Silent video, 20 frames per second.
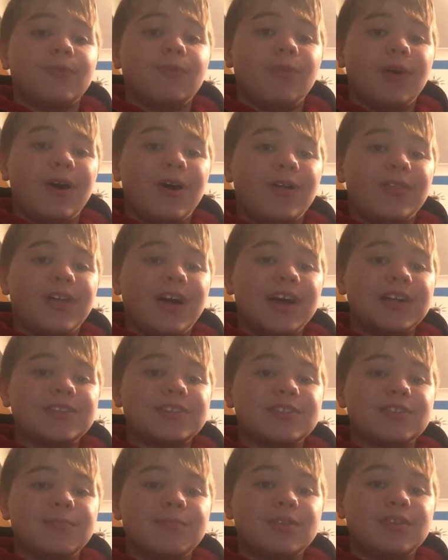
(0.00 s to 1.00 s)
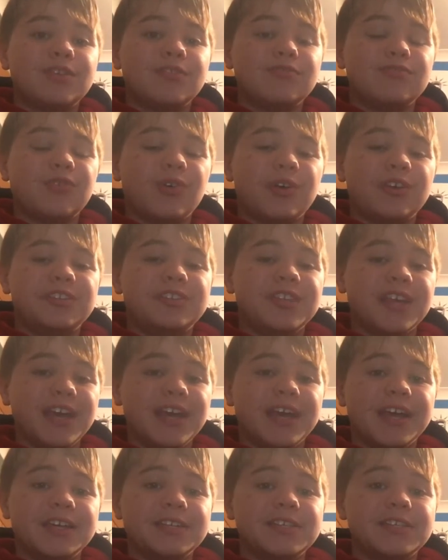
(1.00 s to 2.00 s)
Well, that number 2 choice
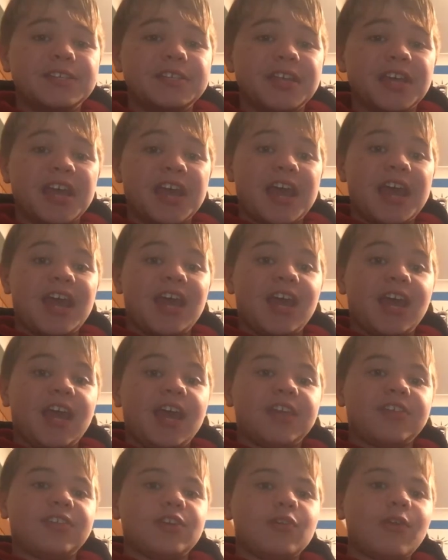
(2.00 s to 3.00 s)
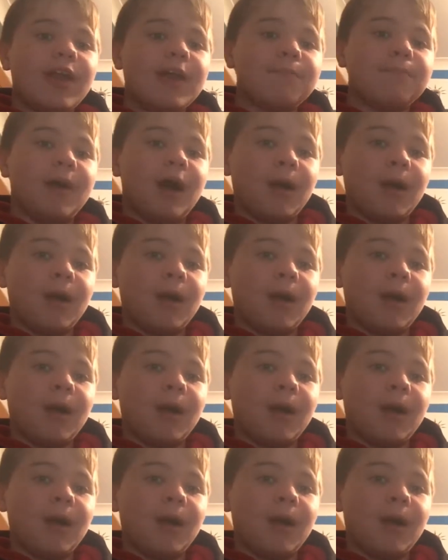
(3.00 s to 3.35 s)
is... It's the Great